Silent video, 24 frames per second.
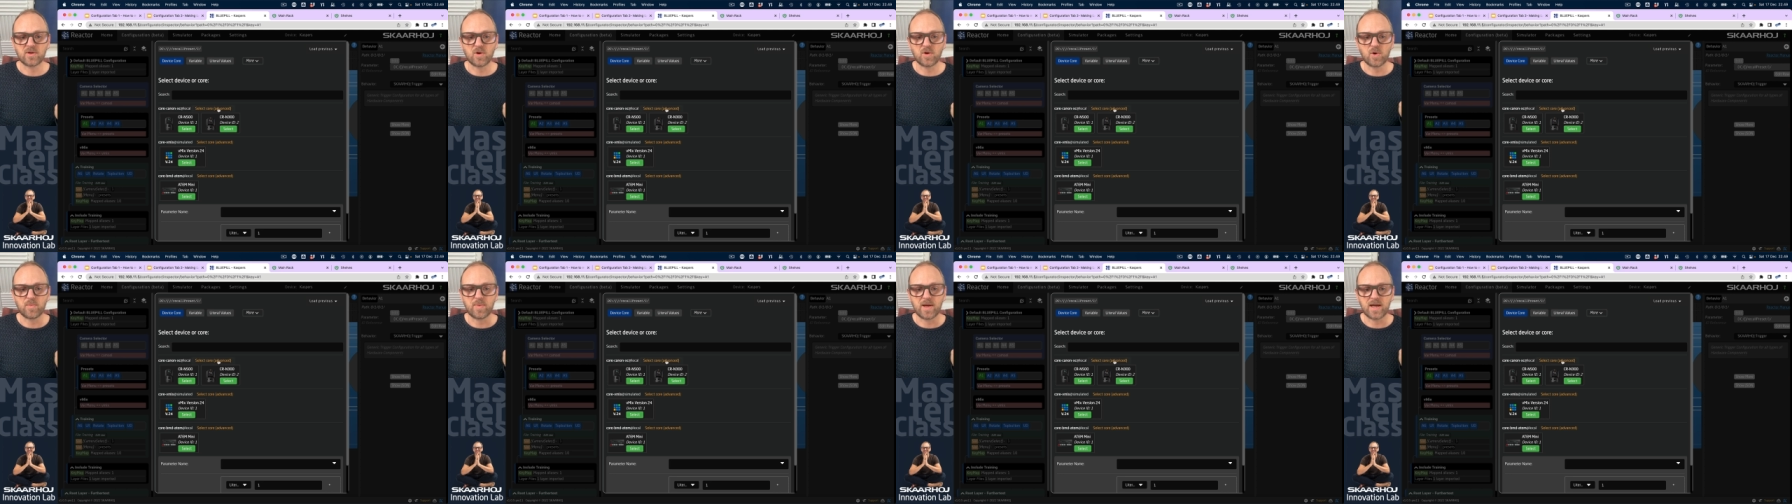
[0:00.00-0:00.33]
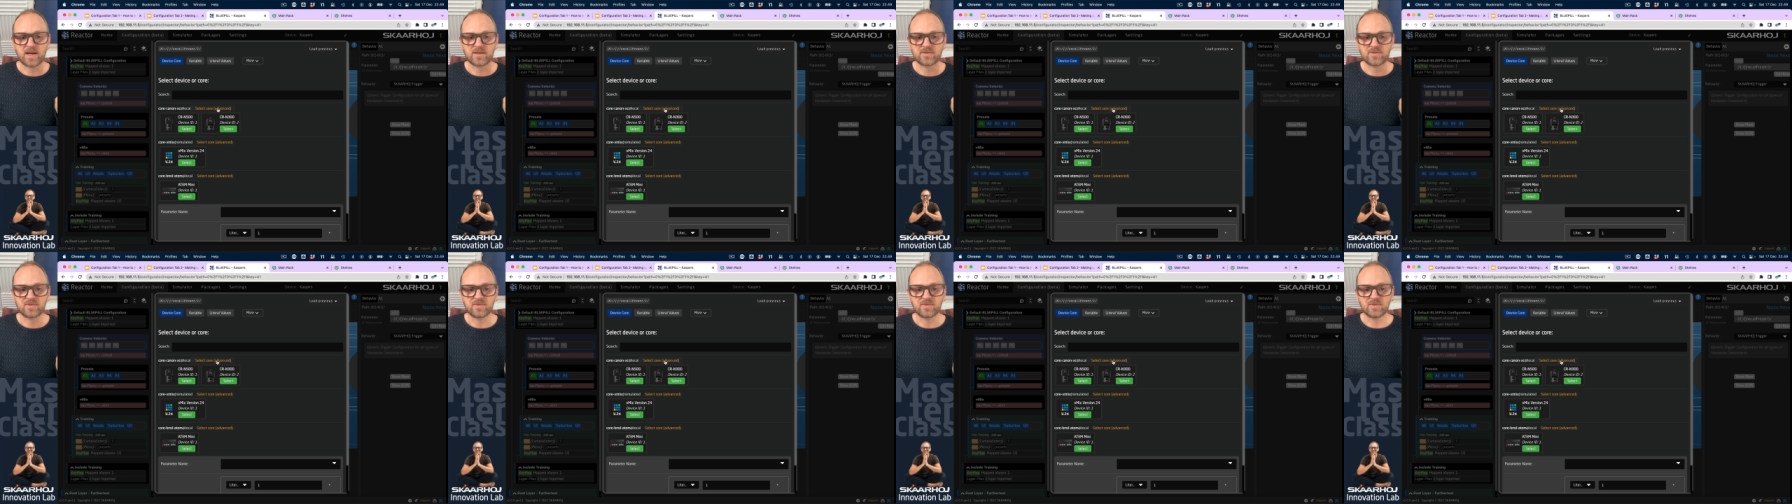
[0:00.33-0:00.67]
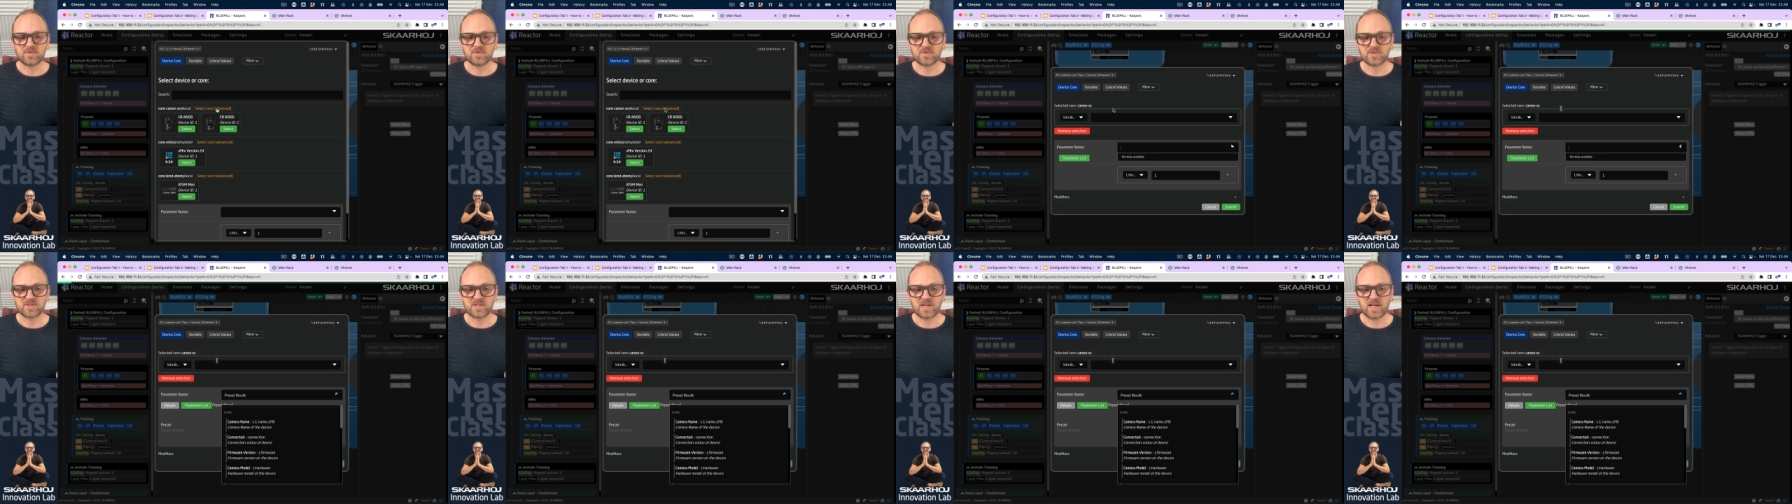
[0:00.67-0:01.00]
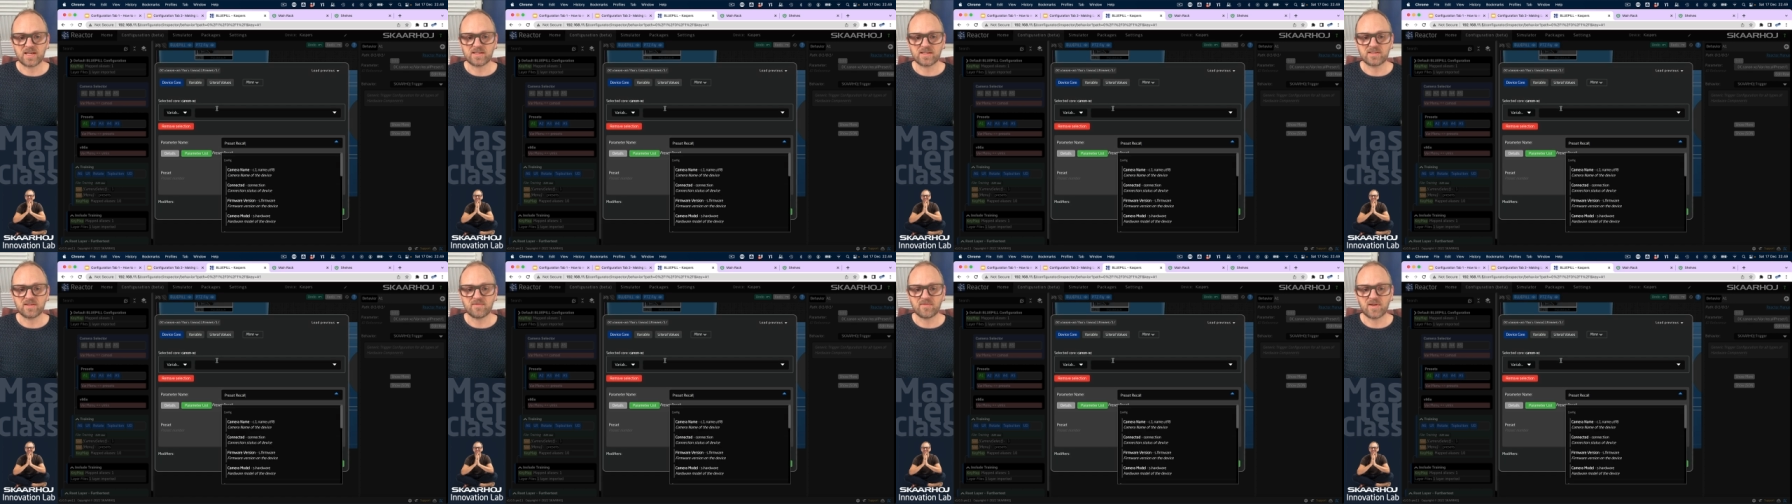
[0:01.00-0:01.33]
go back to
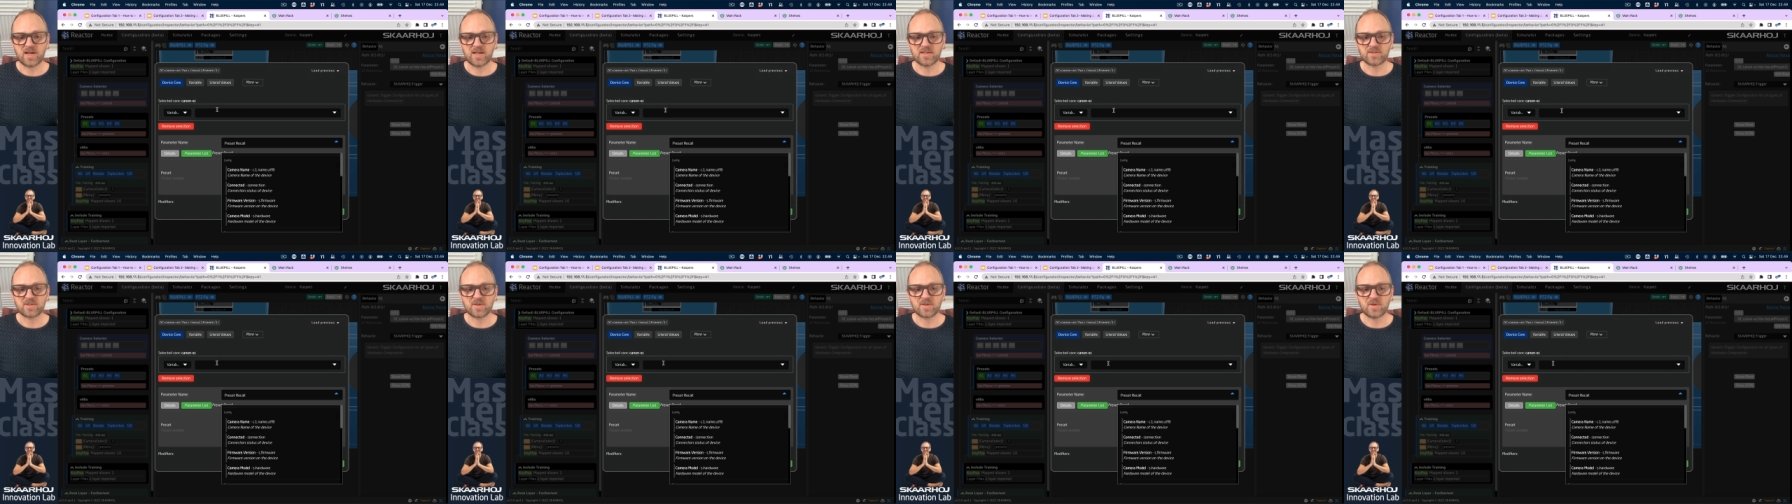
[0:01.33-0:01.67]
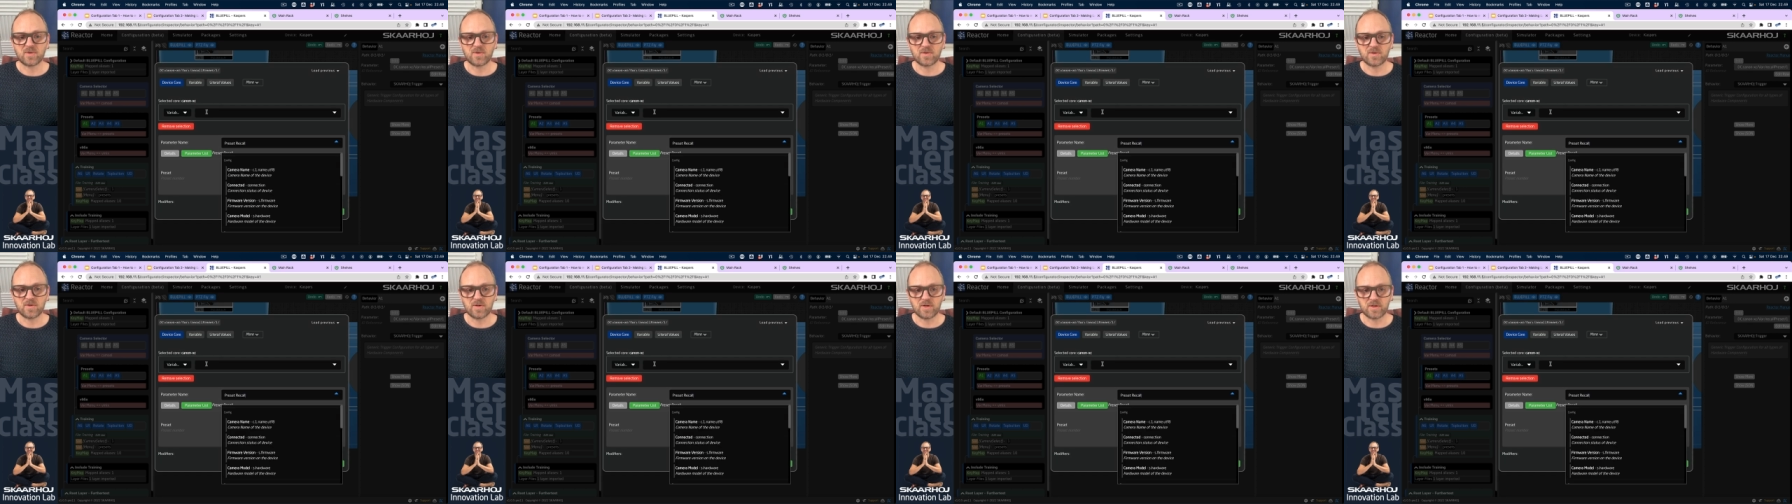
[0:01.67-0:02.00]
select device core,